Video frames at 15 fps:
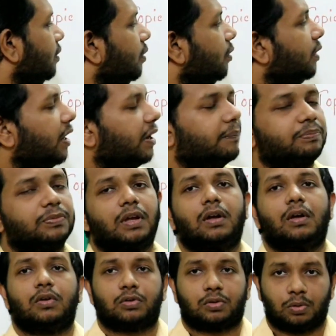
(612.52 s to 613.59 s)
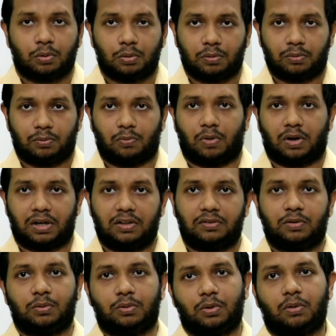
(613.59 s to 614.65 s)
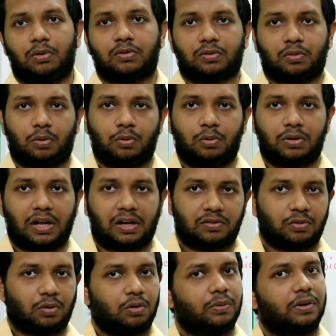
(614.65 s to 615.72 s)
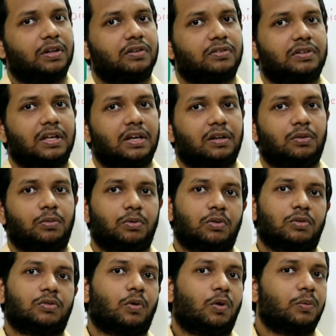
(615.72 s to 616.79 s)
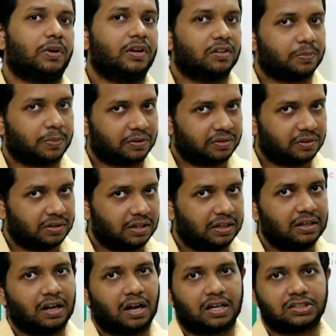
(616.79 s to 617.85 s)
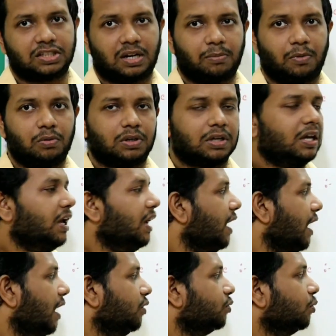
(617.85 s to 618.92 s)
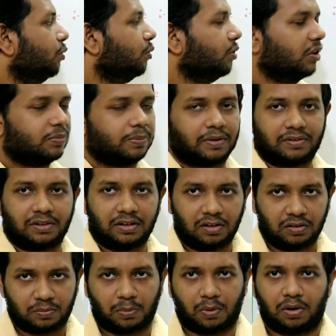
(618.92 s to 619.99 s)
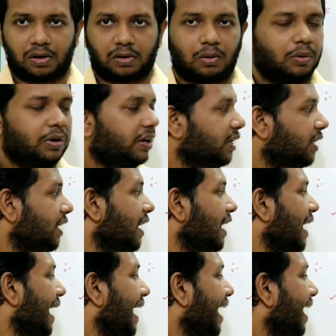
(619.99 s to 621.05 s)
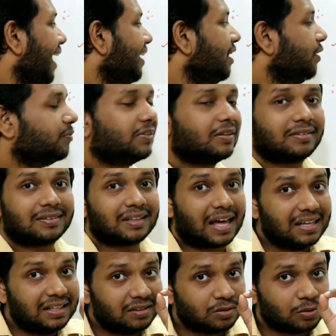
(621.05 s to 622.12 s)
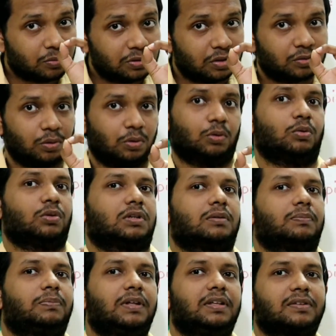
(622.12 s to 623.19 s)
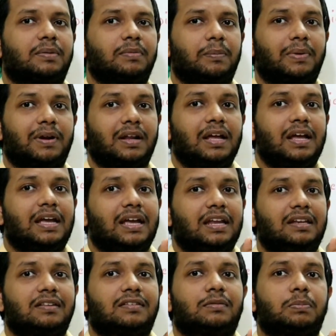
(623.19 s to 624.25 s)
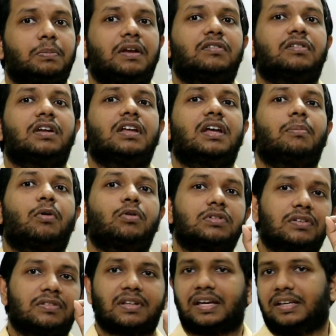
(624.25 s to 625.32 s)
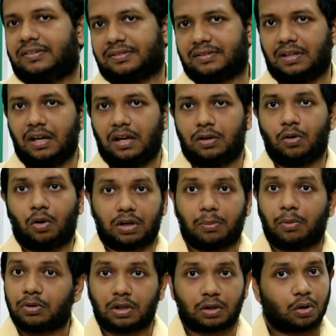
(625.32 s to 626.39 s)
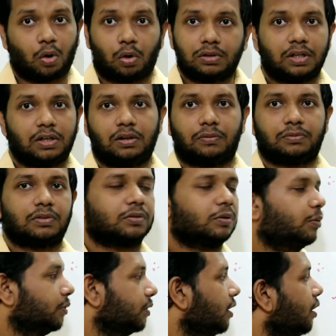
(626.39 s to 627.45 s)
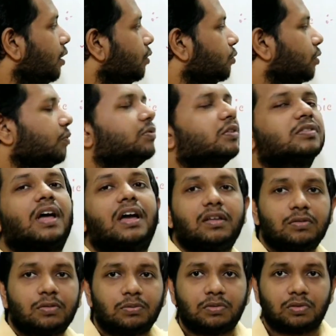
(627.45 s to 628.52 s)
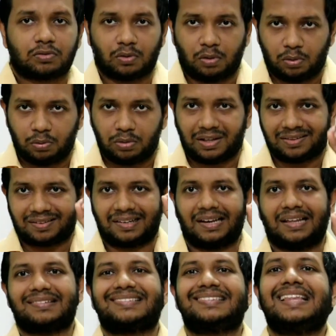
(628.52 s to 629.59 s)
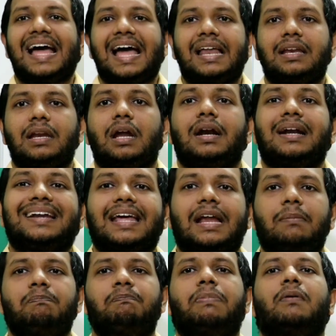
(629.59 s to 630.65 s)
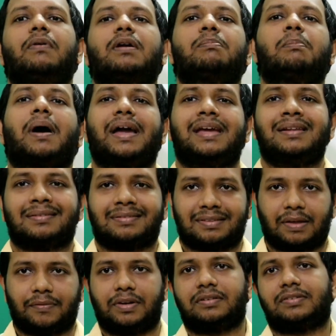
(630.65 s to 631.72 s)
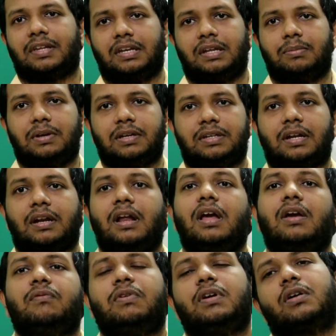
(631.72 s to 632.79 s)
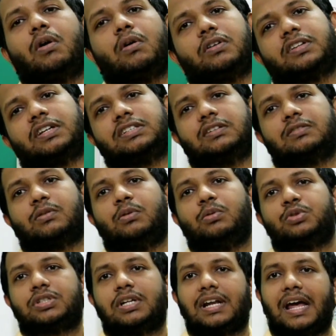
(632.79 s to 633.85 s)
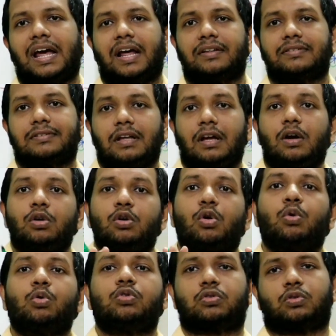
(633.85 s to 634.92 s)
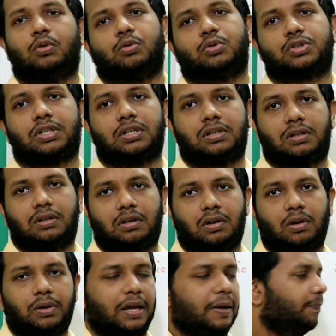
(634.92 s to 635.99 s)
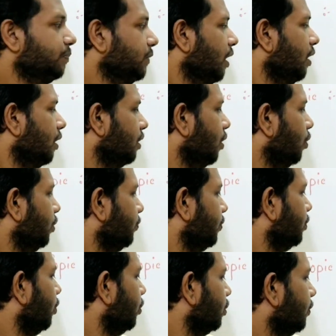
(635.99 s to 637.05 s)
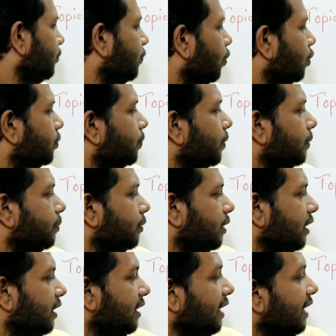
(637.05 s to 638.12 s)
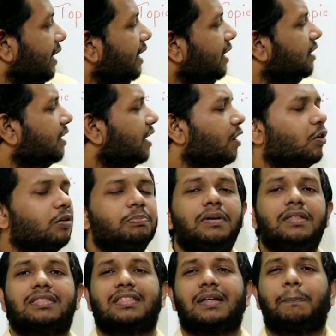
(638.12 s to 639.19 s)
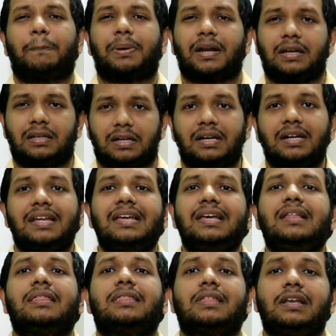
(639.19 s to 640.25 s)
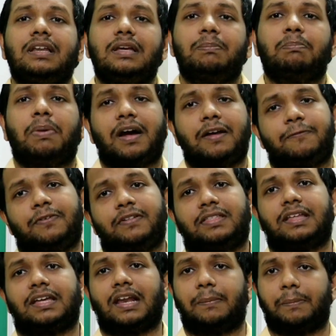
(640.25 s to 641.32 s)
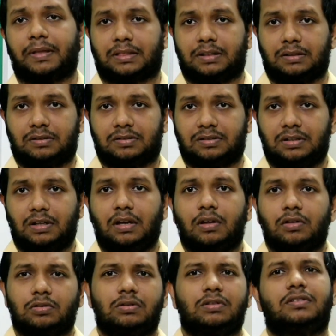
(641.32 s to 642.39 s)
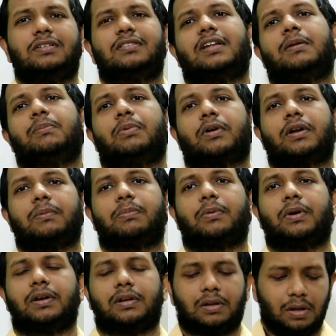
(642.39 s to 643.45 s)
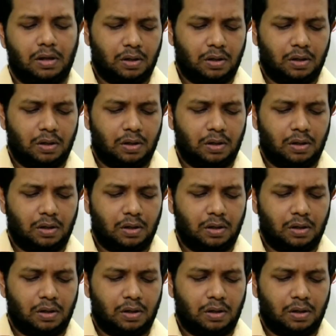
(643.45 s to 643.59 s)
Okay, so what is, you know, solute and solvent is there. You know, solvent is present in larger amount and solute is present in smaller quantity. And if the size of the solute, please remember, it is mentioning about the size, not about the quantity of the solute. So if the size of the solute is less than 10 power minus 7 centimeter, we call such a solution as true solution. Okay, now if you go to the fourth property, it cannot be separated easily by physical methods. So this is an important point.